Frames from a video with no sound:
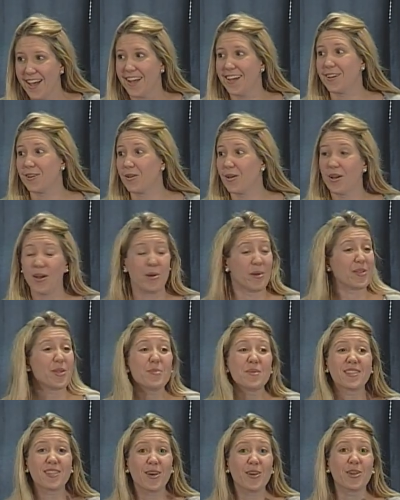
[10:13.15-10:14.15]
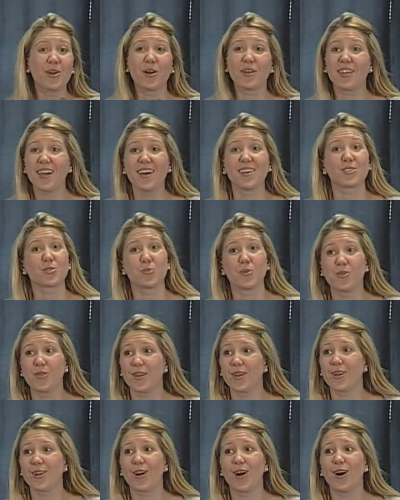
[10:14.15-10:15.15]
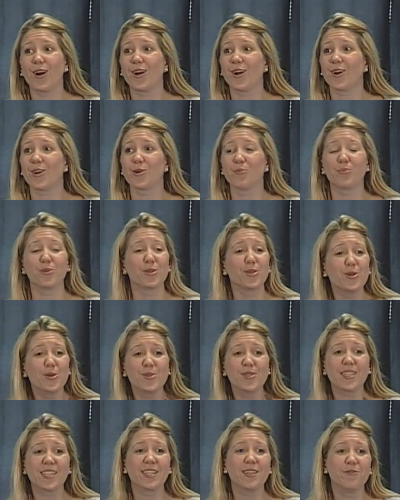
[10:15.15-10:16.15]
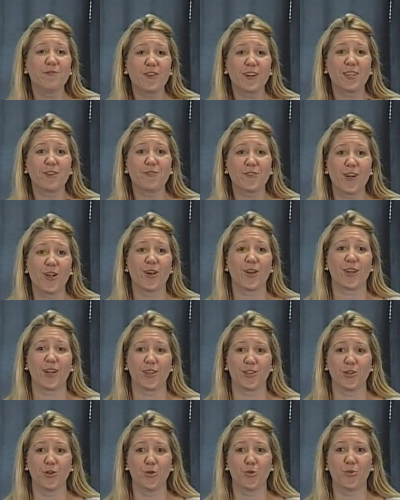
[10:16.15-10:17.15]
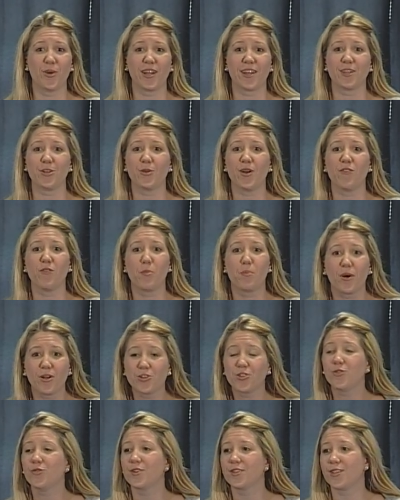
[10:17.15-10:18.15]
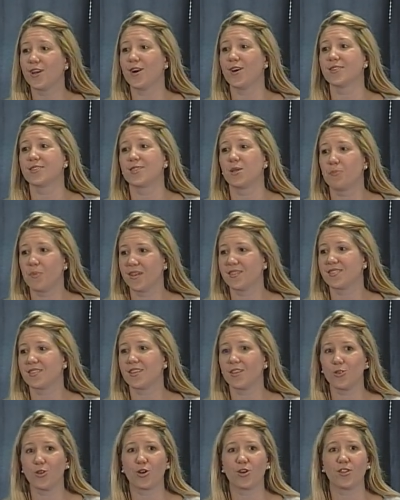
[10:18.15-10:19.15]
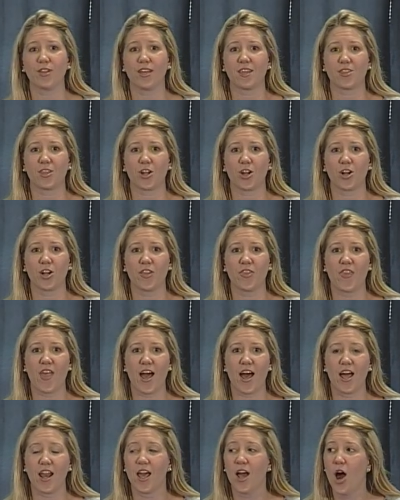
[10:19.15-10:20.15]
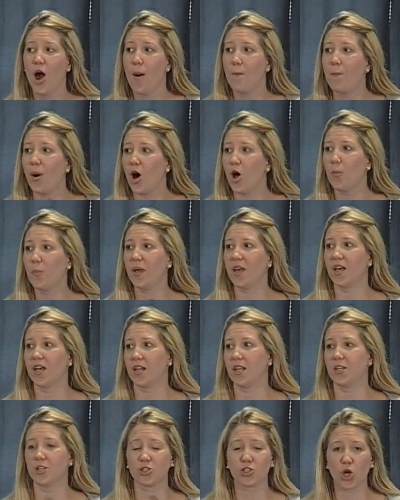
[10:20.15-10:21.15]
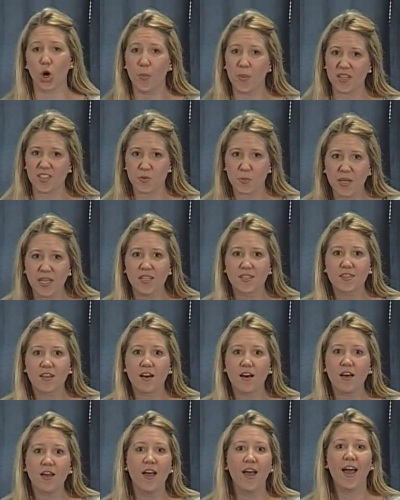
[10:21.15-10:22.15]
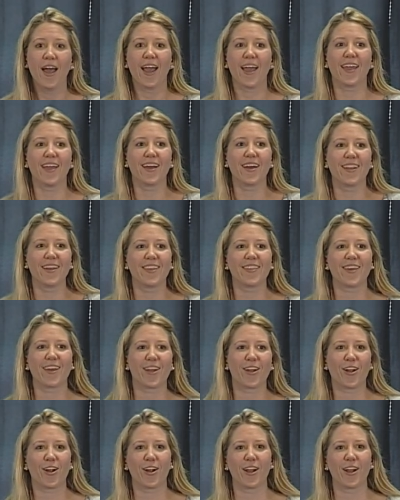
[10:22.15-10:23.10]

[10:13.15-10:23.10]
And let me tell you, yes, when there are balloons and confetti falling on you, when you have a bunch of adults that basically look like they're in that ball pit at Showbiz Pizza, and there